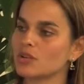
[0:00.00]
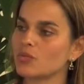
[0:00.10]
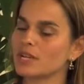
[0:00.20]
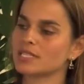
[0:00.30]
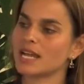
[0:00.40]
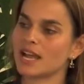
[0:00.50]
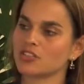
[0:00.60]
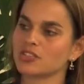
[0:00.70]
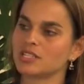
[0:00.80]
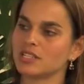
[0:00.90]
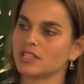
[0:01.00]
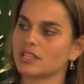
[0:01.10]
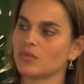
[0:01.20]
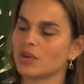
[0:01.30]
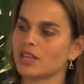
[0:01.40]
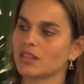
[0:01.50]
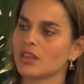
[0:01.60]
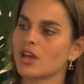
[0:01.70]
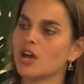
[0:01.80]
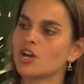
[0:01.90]
It wasn't actually dealing with
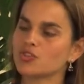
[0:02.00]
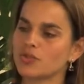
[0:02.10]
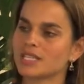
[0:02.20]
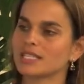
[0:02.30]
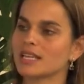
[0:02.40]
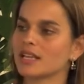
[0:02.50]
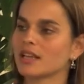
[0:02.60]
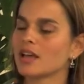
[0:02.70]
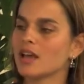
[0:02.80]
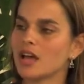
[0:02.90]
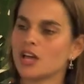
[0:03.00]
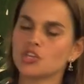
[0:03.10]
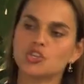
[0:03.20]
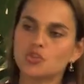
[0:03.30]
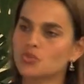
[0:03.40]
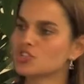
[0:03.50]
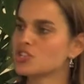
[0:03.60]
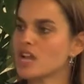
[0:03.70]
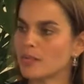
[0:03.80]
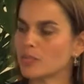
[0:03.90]
addressing a huge
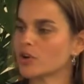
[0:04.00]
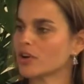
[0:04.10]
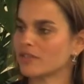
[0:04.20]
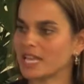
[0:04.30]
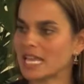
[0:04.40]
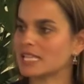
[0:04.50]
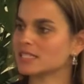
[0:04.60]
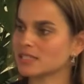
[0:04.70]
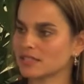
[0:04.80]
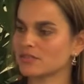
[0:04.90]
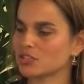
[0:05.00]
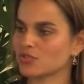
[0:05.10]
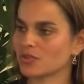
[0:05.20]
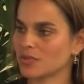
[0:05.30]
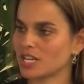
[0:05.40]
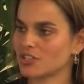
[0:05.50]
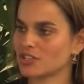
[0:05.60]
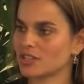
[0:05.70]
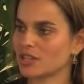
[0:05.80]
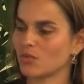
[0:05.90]
number of cases of
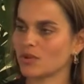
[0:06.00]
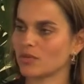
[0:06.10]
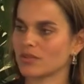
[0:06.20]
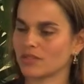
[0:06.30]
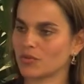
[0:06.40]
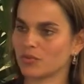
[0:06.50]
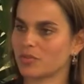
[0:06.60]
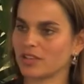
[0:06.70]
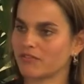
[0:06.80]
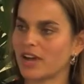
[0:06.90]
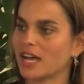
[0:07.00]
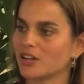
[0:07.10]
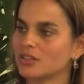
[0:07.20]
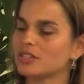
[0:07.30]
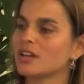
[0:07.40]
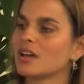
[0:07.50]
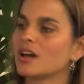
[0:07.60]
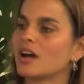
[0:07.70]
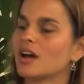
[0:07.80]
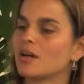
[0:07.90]
discrimination that we were that were being filed.
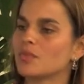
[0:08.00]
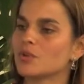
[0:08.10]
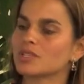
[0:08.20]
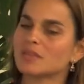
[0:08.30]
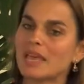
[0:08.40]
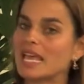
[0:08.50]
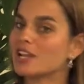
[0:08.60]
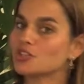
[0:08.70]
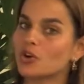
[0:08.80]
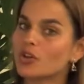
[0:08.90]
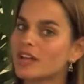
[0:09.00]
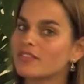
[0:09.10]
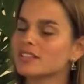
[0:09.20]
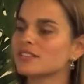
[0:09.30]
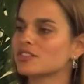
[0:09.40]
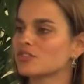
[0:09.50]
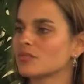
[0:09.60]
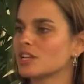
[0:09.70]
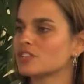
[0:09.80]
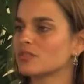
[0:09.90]
Um, there was some anecdotal evidence of
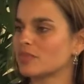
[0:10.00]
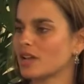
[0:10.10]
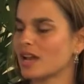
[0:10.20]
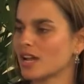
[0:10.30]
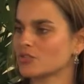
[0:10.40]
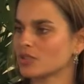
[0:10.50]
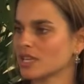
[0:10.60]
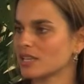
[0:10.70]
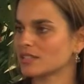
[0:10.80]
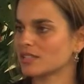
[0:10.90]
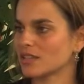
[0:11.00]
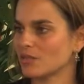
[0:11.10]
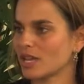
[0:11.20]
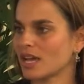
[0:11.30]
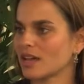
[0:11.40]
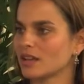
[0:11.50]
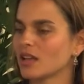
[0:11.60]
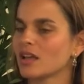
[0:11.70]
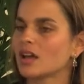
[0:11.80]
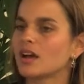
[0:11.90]
discrimination, but not actual cases that we had
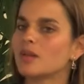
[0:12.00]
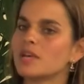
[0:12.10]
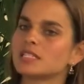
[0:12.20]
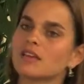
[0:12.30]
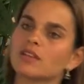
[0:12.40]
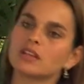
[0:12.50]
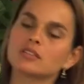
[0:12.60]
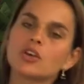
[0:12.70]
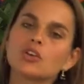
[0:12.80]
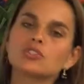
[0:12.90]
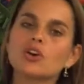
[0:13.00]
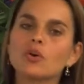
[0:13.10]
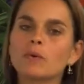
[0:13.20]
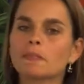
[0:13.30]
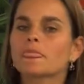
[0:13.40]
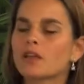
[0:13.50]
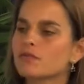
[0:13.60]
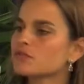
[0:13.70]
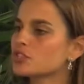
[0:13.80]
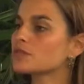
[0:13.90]
um, as evidence. So,
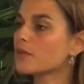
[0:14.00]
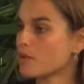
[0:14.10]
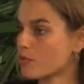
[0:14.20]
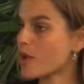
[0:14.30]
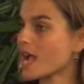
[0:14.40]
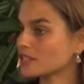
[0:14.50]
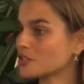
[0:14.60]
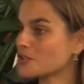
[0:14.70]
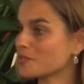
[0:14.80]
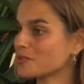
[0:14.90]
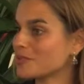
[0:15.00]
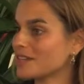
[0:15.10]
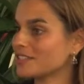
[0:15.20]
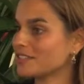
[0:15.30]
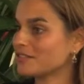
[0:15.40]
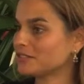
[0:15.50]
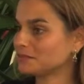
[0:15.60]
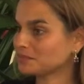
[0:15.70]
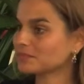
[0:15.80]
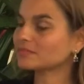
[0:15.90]
just from a practical perspective,
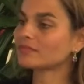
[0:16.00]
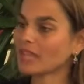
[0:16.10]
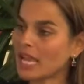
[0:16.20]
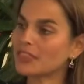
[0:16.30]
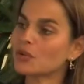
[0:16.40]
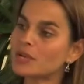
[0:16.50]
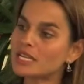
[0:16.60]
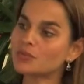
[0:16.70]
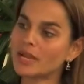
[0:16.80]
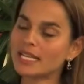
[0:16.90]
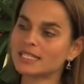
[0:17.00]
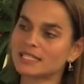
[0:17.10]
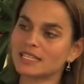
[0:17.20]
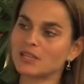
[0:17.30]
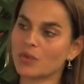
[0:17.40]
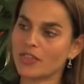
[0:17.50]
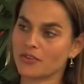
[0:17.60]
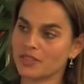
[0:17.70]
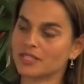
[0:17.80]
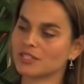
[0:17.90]
I think we need to wait and see
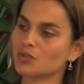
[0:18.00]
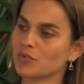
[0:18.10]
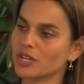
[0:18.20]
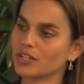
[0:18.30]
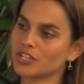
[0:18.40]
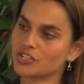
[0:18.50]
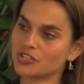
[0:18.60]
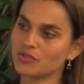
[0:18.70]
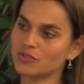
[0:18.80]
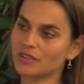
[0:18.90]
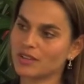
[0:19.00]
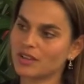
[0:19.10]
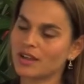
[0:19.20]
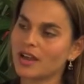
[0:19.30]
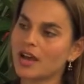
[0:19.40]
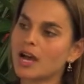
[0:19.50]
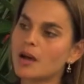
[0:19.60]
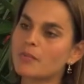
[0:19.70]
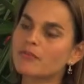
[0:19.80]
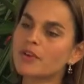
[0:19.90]
whether this is a real issue.
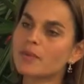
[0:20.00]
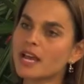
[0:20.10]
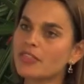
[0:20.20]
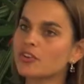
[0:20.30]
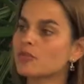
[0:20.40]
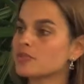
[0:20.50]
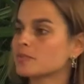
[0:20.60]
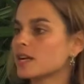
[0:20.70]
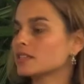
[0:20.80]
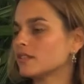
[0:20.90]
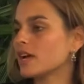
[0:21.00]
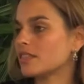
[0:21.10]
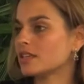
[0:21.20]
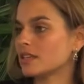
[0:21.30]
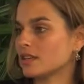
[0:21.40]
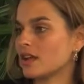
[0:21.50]
Um, from an ethical perspective, I think it.